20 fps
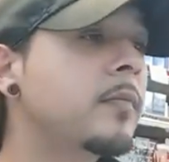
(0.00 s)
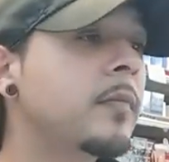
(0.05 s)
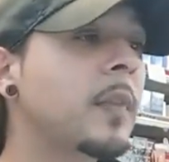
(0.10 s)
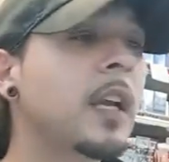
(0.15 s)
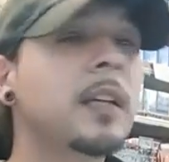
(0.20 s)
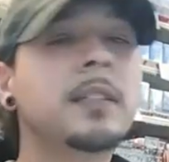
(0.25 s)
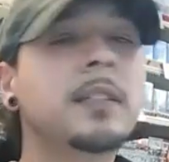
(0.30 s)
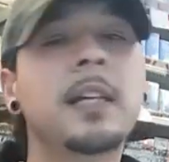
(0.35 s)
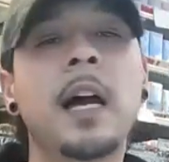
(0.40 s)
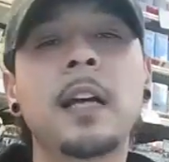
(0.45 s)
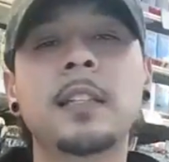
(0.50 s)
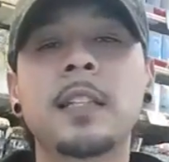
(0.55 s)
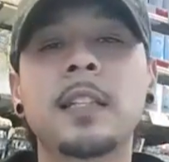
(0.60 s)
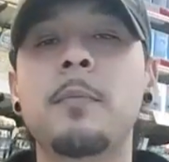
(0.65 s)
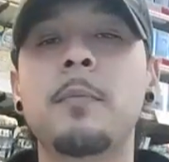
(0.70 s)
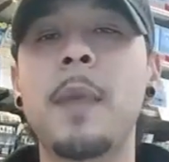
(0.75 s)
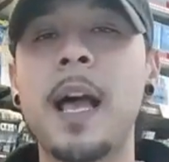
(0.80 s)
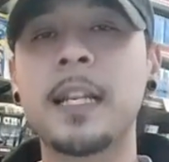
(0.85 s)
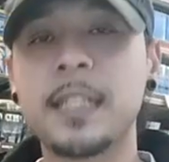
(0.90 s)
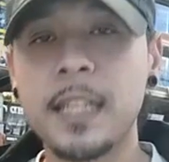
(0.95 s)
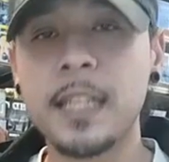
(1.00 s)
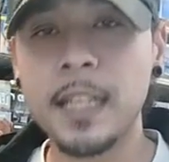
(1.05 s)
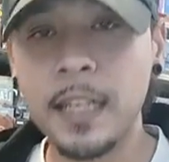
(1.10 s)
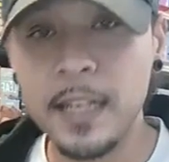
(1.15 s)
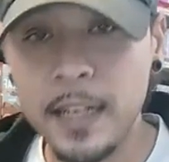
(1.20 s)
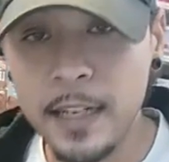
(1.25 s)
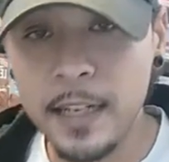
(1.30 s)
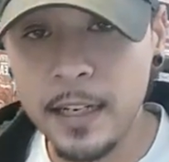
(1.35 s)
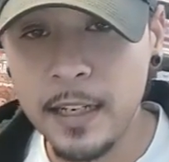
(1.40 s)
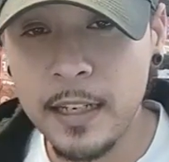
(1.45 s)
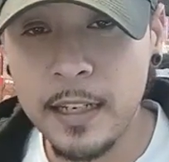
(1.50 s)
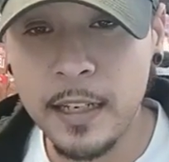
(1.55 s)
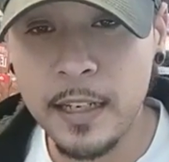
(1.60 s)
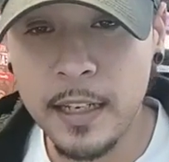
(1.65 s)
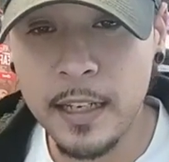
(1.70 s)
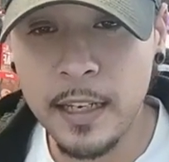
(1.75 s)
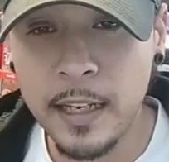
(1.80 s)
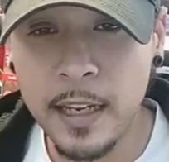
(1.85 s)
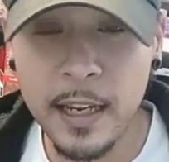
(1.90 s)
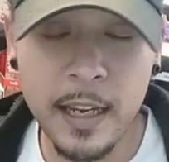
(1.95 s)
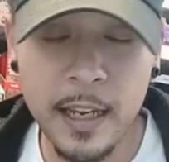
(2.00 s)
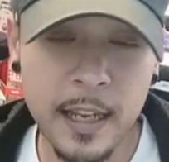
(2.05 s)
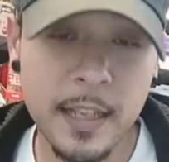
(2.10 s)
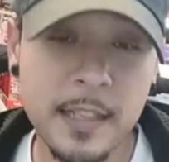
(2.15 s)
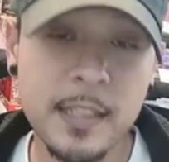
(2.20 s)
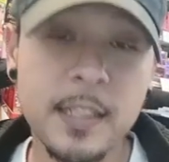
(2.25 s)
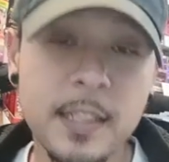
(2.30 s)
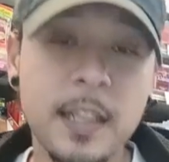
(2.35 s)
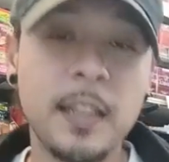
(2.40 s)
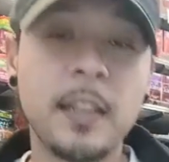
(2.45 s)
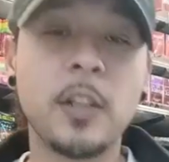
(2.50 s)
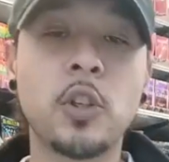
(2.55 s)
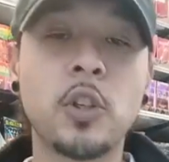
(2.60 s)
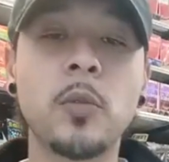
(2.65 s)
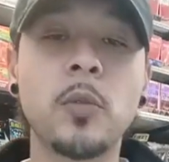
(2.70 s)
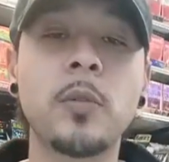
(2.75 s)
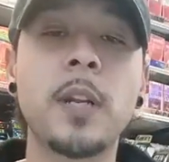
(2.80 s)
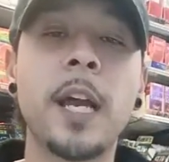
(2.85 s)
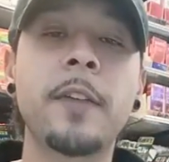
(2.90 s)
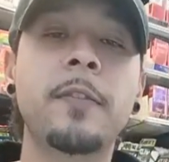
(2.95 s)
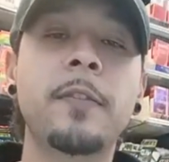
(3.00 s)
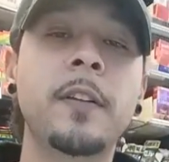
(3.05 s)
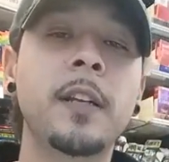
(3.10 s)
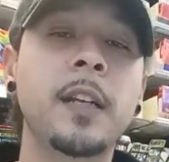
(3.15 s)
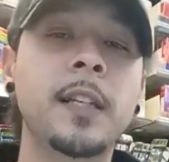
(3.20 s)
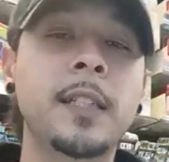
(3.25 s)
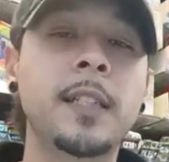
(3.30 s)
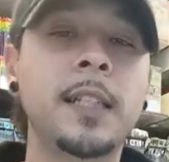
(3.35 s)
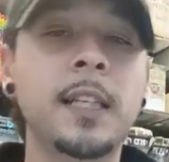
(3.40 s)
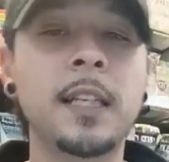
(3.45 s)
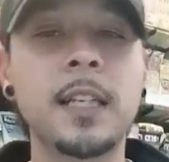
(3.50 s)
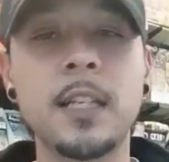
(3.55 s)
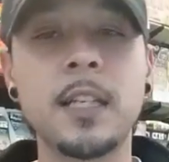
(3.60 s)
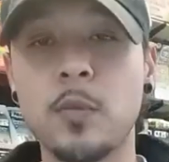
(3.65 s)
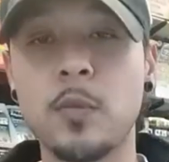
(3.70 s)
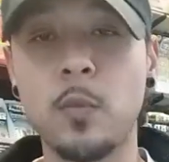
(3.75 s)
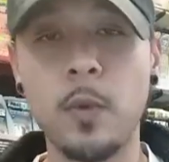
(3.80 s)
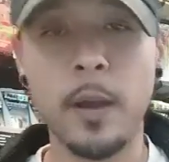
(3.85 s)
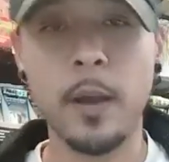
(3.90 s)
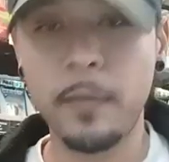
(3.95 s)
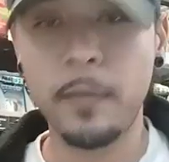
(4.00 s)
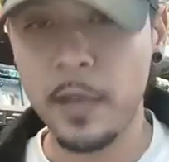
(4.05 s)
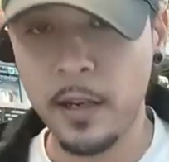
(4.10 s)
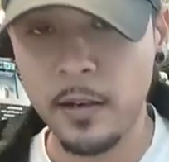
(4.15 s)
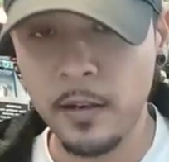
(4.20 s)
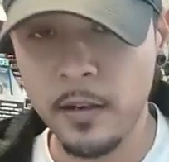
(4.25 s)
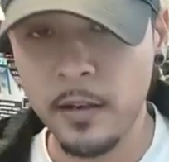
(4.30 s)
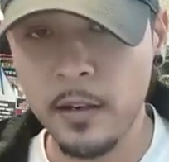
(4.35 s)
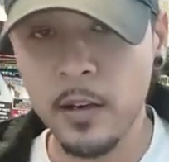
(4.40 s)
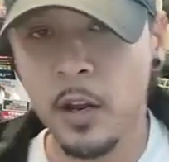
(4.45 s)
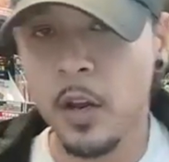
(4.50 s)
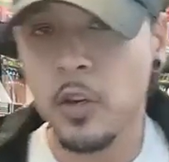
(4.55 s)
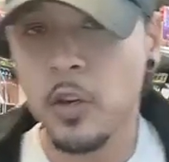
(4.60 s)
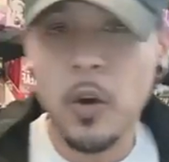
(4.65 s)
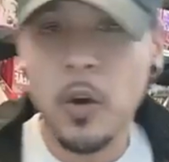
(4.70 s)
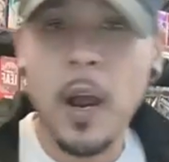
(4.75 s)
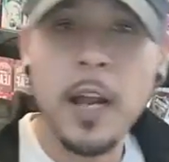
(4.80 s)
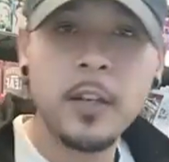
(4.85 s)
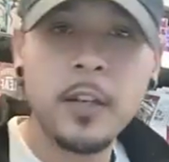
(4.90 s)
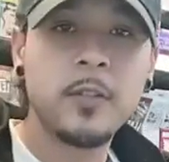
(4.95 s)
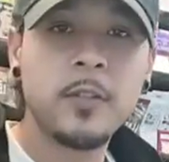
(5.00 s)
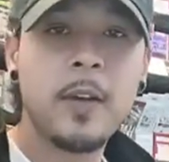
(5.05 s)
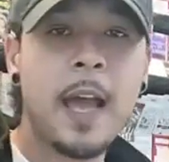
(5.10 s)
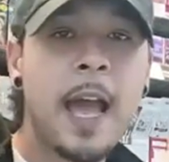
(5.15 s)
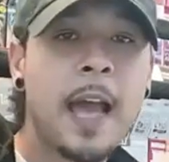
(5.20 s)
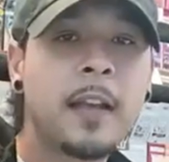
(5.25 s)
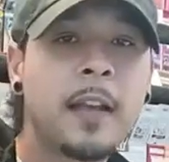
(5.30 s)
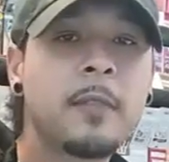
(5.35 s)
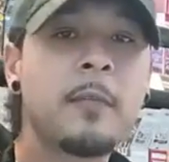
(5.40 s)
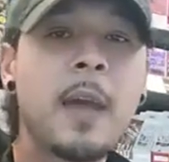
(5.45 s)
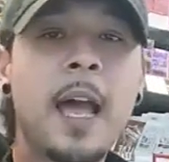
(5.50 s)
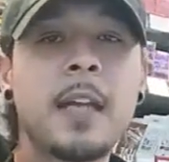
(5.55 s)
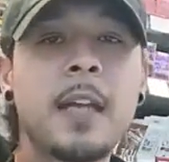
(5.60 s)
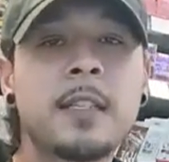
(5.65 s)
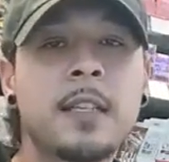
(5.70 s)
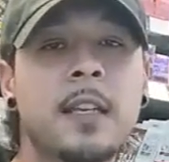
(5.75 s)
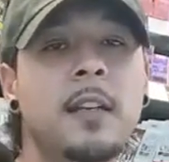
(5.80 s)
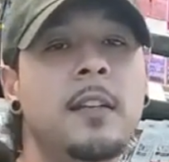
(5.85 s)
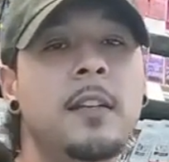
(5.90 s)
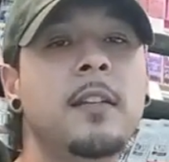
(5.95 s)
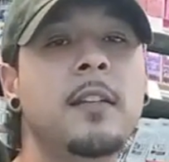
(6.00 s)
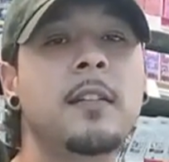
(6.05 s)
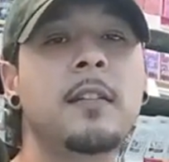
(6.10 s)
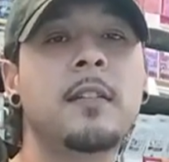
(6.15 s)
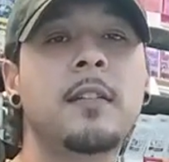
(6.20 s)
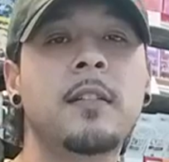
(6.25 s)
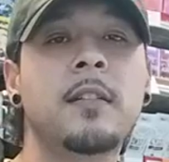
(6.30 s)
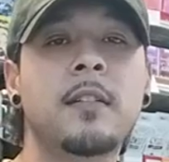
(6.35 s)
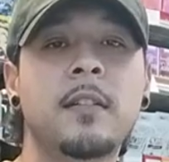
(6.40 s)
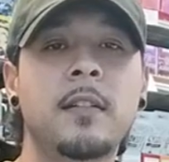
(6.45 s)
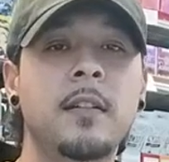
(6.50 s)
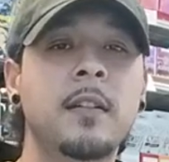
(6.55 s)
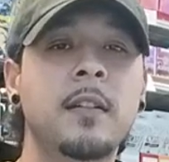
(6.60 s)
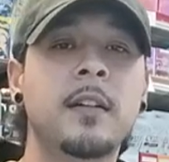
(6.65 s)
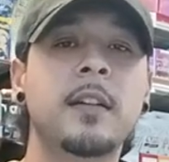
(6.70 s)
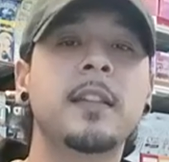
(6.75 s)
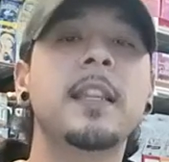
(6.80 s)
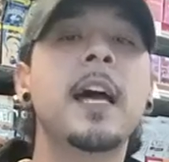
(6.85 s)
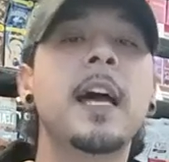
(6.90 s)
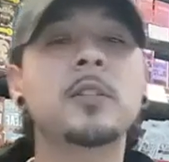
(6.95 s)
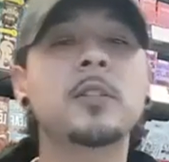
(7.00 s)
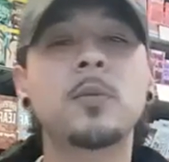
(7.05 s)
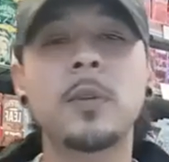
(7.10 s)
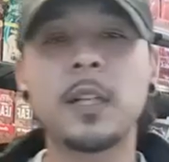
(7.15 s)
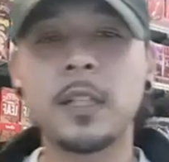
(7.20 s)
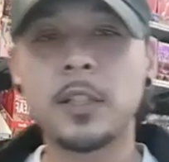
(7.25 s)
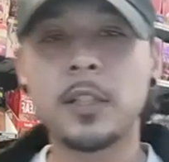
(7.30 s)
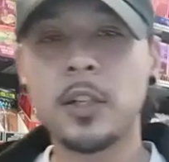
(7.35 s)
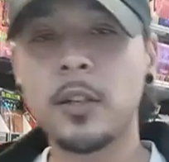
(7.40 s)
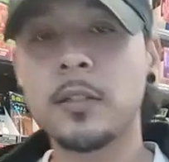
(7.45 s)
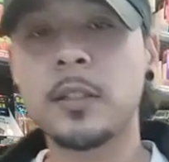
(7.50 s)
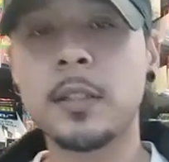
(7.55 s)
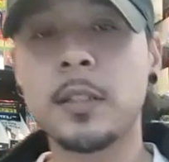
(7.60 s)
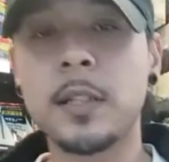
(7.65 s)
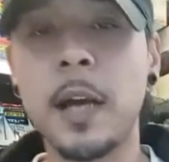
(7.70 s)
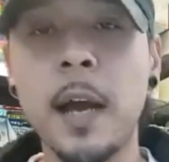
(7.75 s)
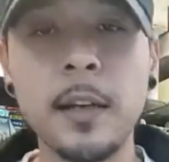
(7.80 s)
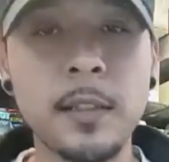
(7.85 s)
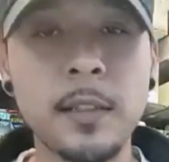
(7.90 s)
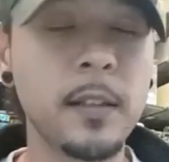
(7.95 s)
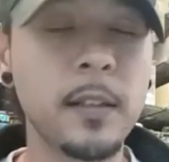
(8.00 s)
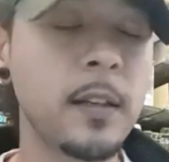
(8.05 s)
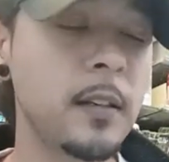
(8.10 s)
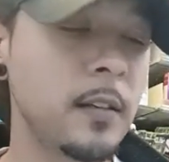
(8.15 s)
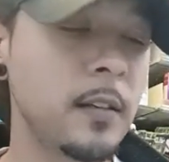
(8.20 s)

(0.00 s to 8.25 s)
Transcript: toxic masculinity is, in the true definition, is women trying to act masculine. That's when it turns toxic.